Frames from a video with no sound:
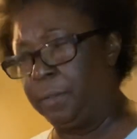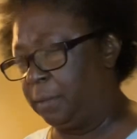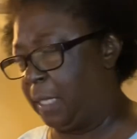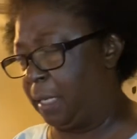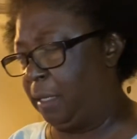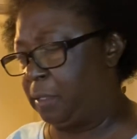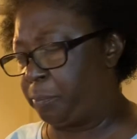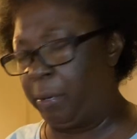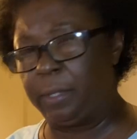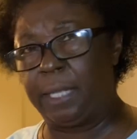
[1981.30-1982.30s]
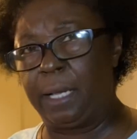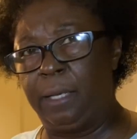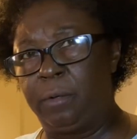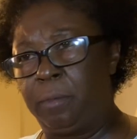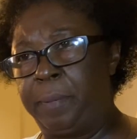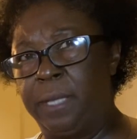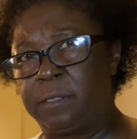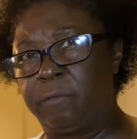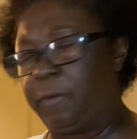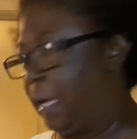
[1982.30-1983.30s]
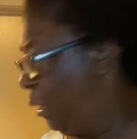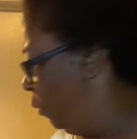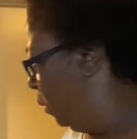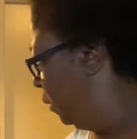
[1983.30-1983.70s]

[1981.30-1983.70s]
Take a little pinch of flour,